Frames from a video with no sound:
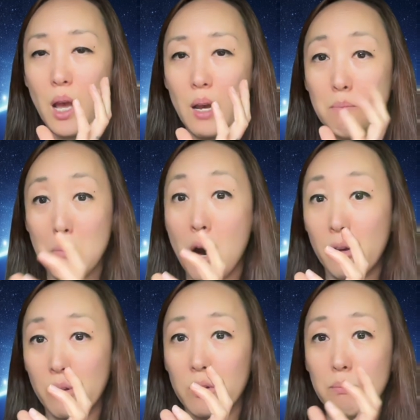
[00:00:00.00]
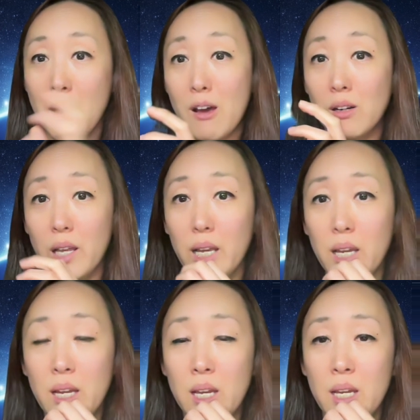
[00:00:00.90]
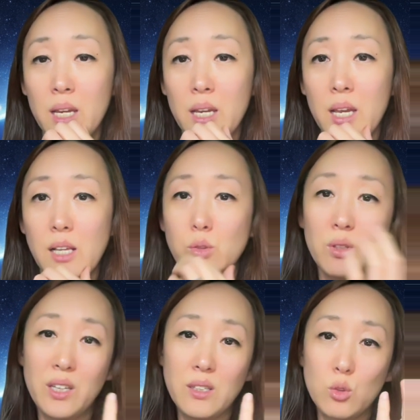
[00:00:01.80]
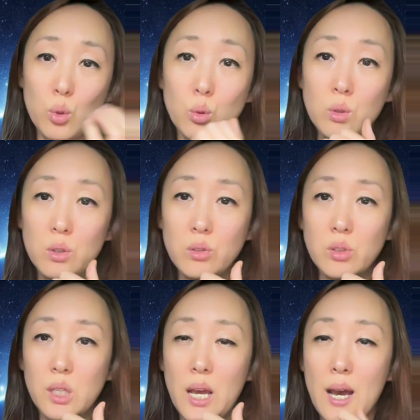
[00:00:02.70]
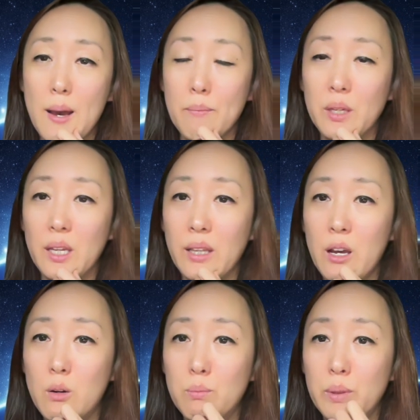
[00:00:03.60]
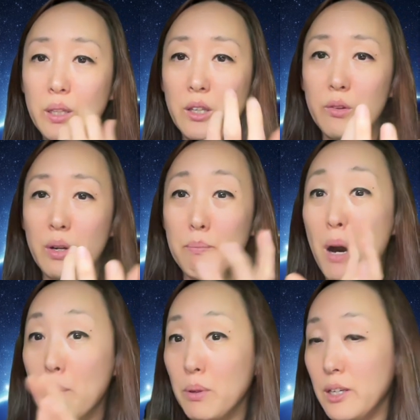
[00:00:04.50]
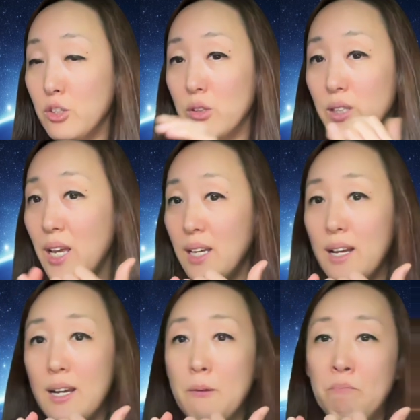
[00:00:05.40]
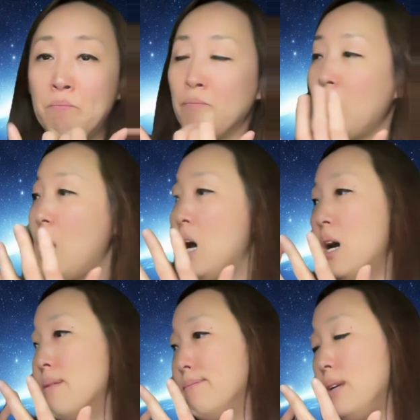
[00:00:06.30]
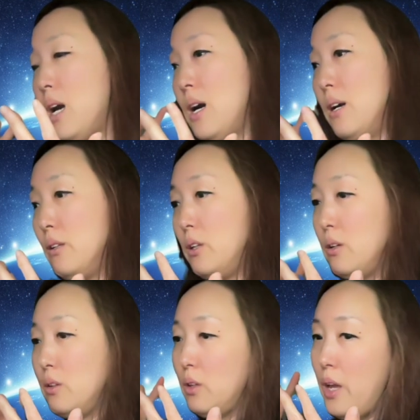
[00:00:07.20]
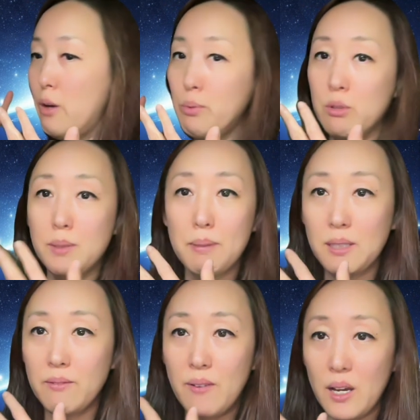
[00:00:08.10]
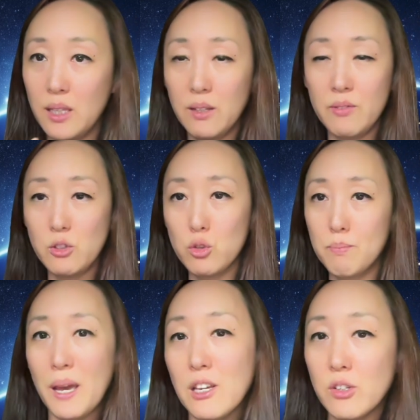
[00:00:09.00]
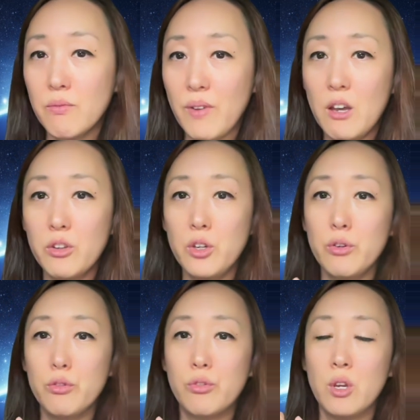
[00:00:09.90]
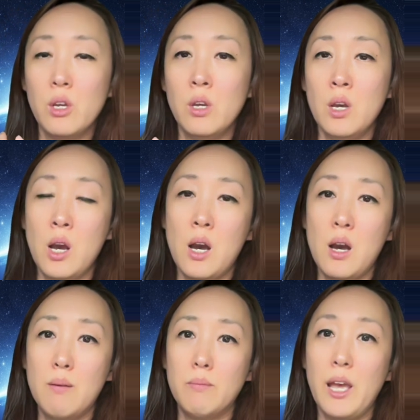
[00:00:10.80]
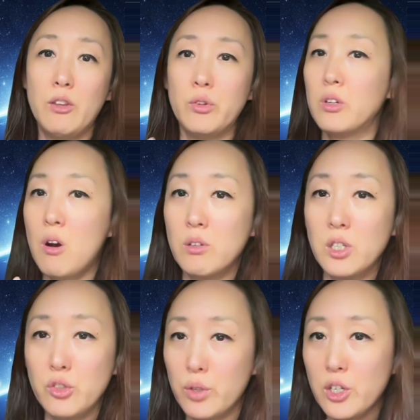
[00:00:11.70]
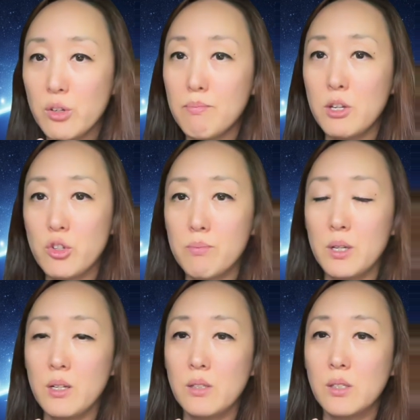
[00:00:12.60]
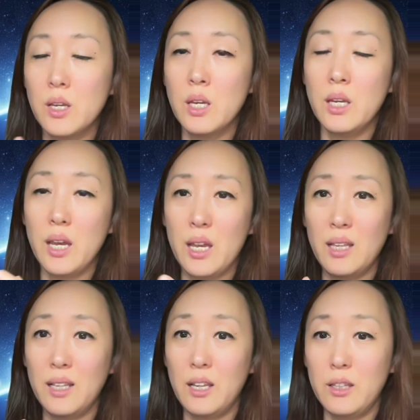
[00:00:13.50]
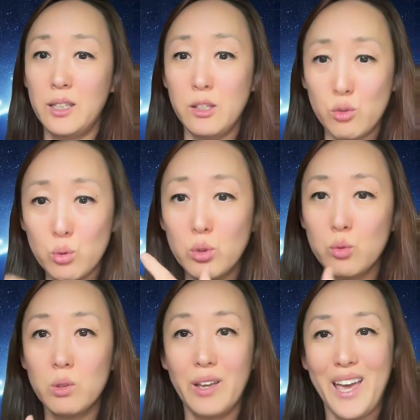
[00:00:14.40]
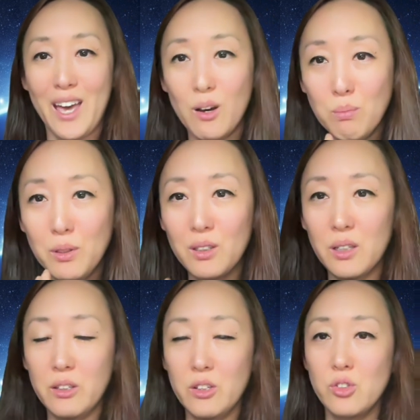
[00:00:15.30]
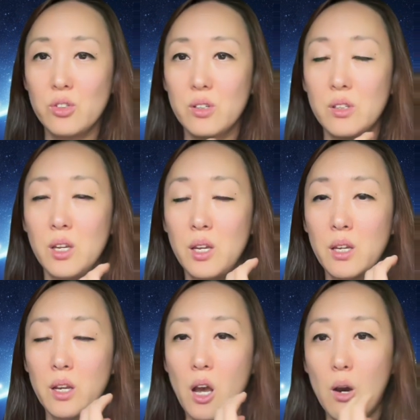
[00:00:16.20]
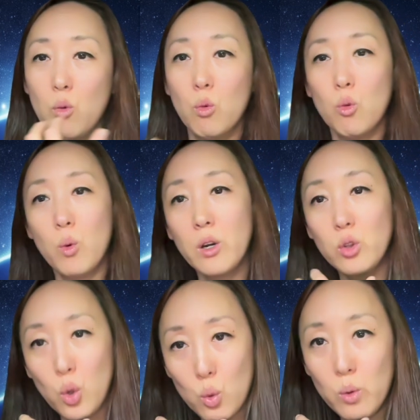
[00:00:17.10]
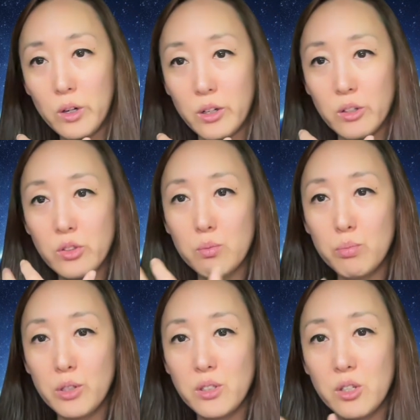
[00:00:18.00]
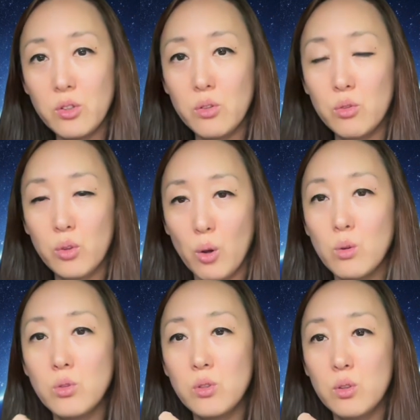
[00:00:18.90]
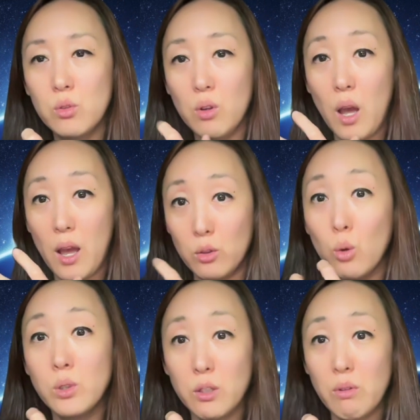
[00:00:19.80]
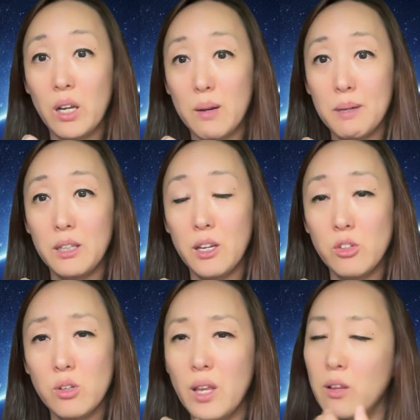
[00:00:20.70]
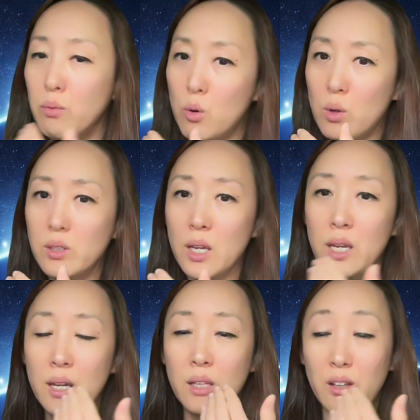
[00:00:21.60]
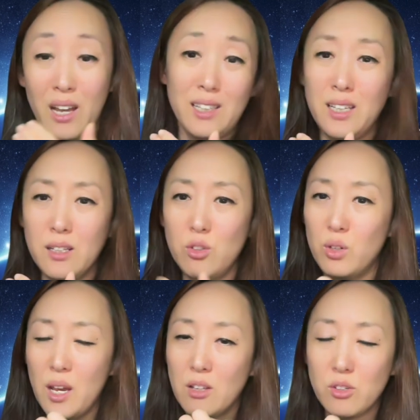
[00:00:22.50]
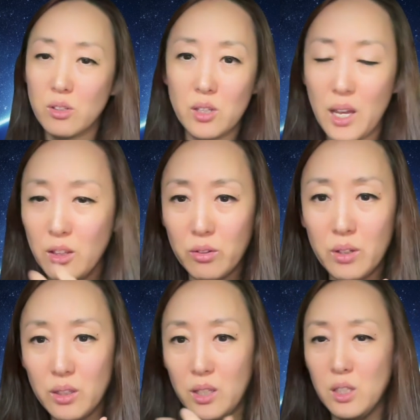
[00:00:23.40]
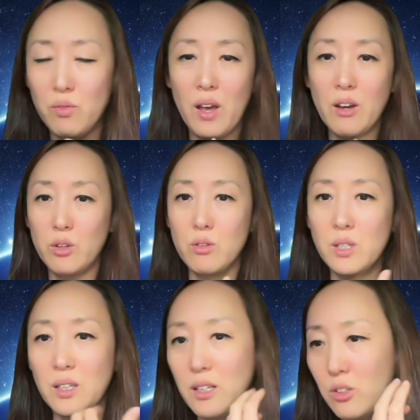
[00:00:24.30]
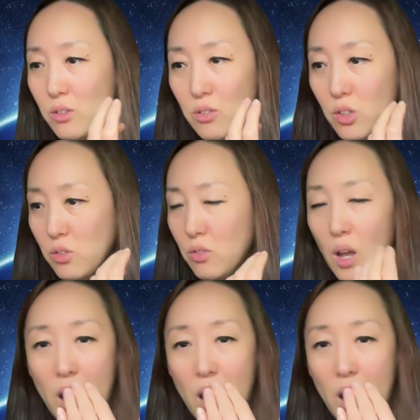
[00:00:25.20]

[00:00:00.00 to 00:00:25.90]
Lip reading: modeling. And so these tools can help integrate population data, help you specify individual patient values, enter concentration measurements, and these tools will help the clinician work towards precision dosing recommendation. And of course, the idea is you can't just enter in these values and then just